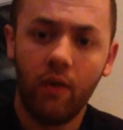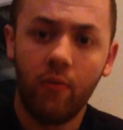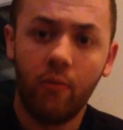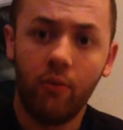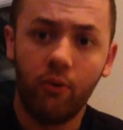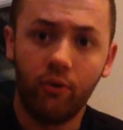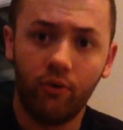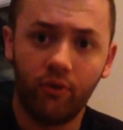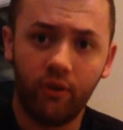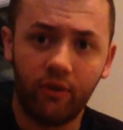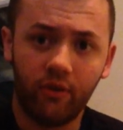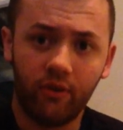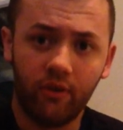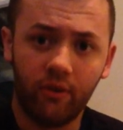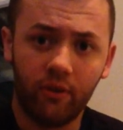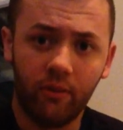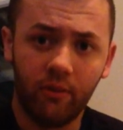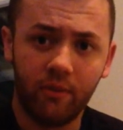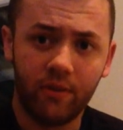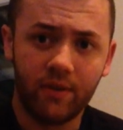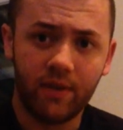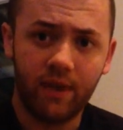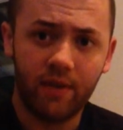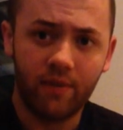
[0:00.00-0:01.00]
pushed into the
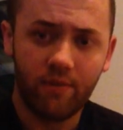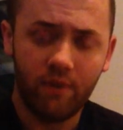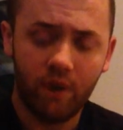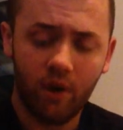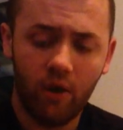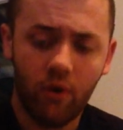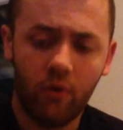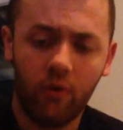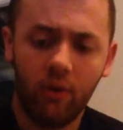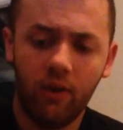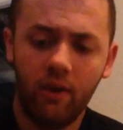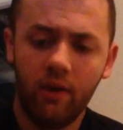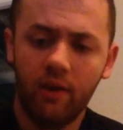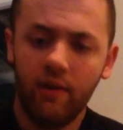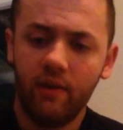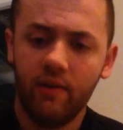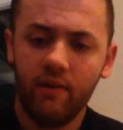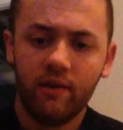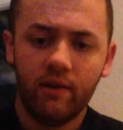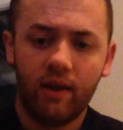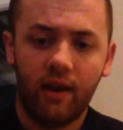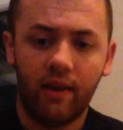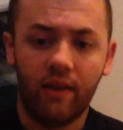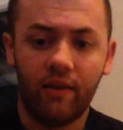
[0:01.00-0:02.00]
number 10 role.
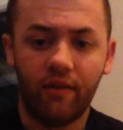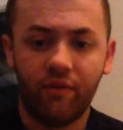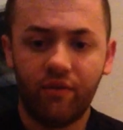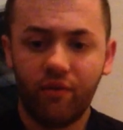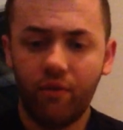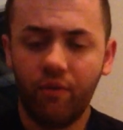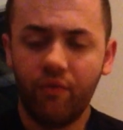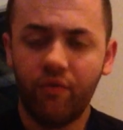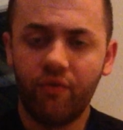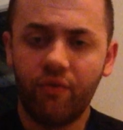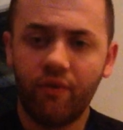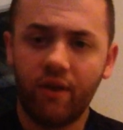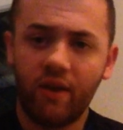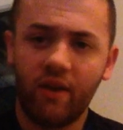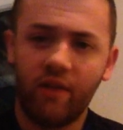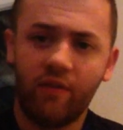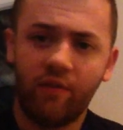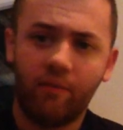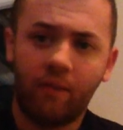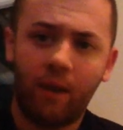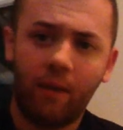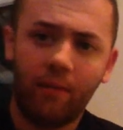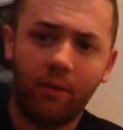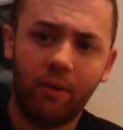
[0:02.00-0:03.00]
And then front three
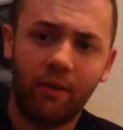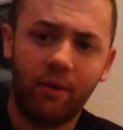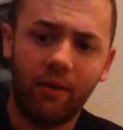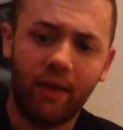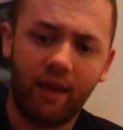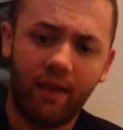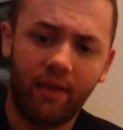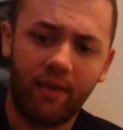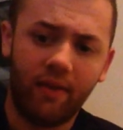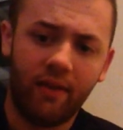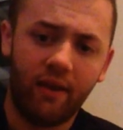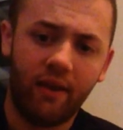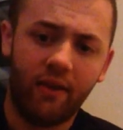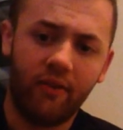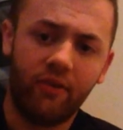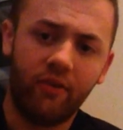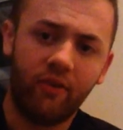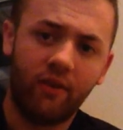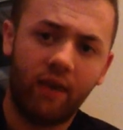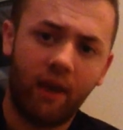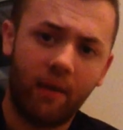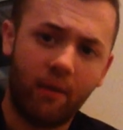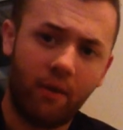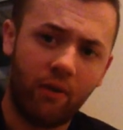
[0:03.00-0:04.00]
of Pablo Hernandez,
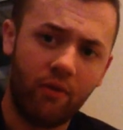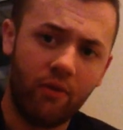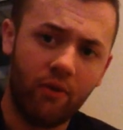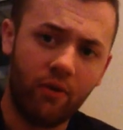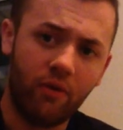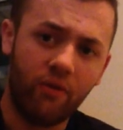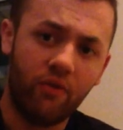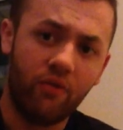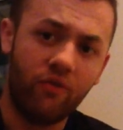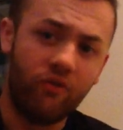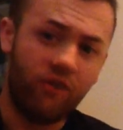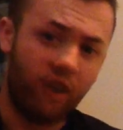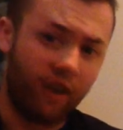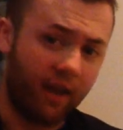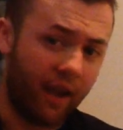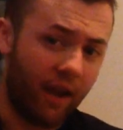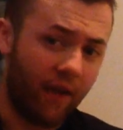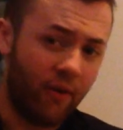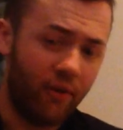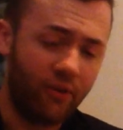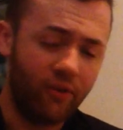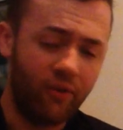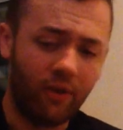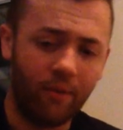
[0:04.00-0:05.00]
Kemal Roof and Jack
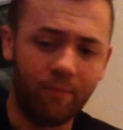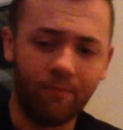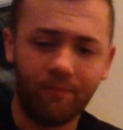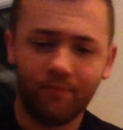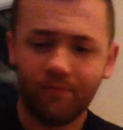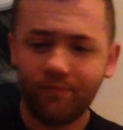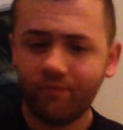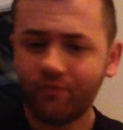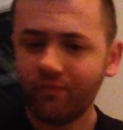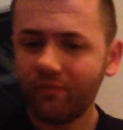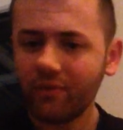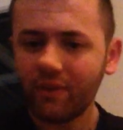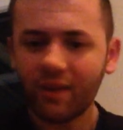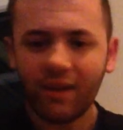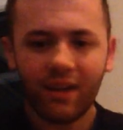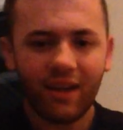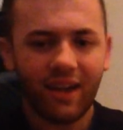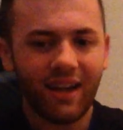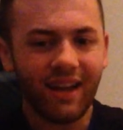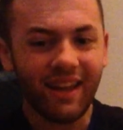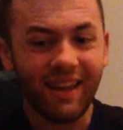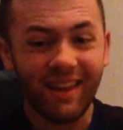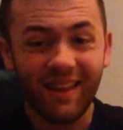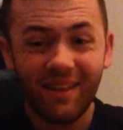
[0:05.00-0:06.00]
Harrison.
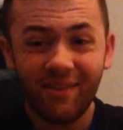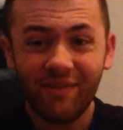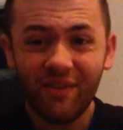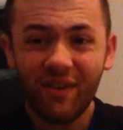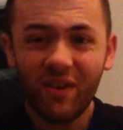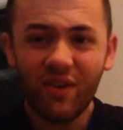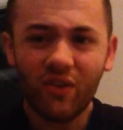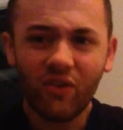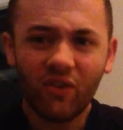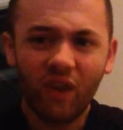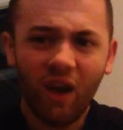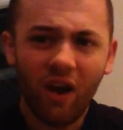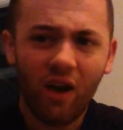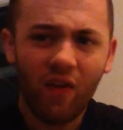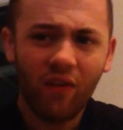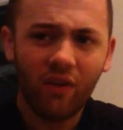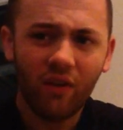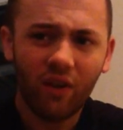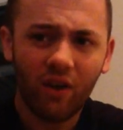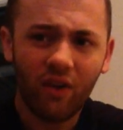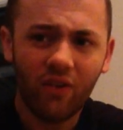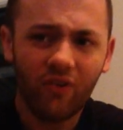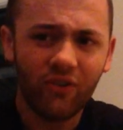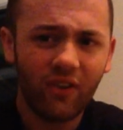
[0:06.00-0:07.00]
And in the first half,
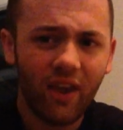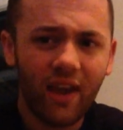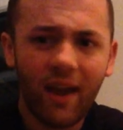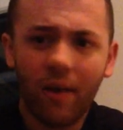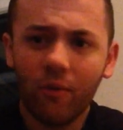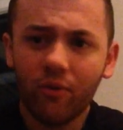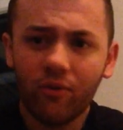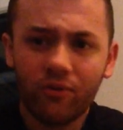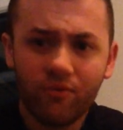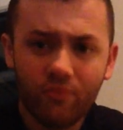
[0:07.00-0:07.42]
I've got to say, I was